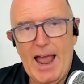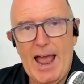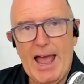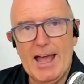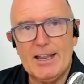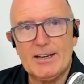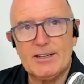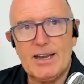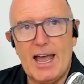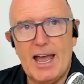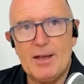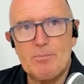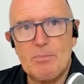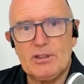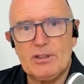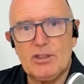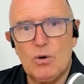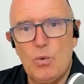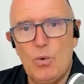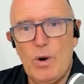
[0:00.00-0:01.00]
And
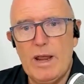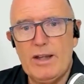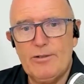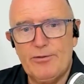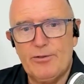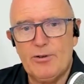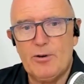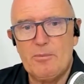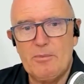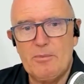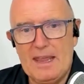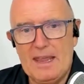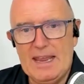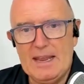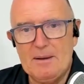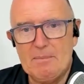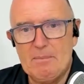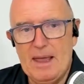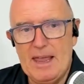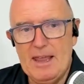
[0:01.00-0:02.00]
but the win for
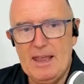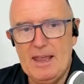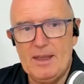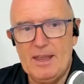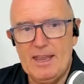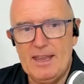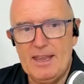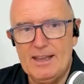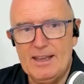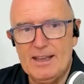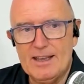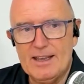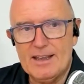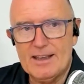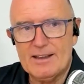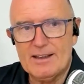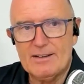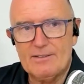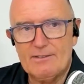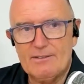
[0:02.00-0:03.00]
me may be
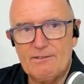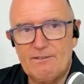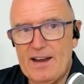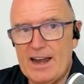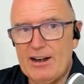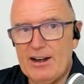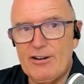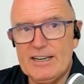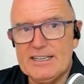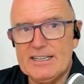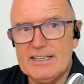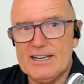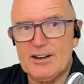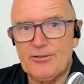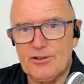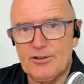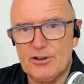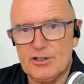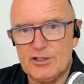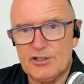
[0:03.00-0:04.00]
very
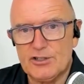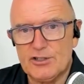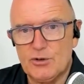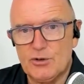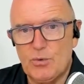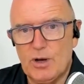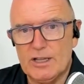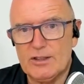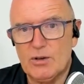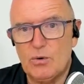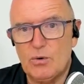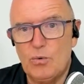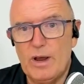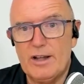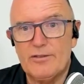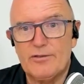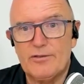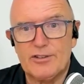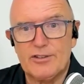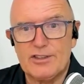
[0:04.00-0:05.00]
different to what the
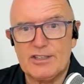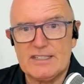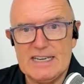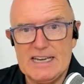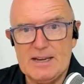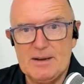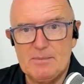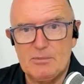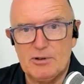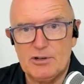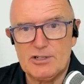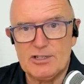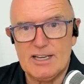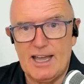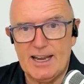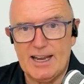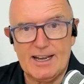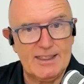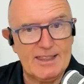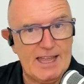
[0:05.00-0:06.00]
win for the team looks
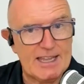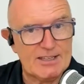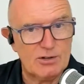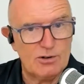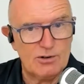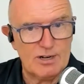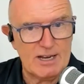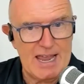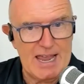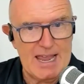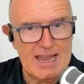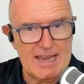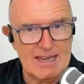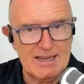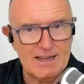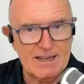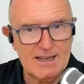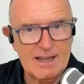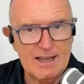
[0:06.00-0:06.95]
like, and that's okay.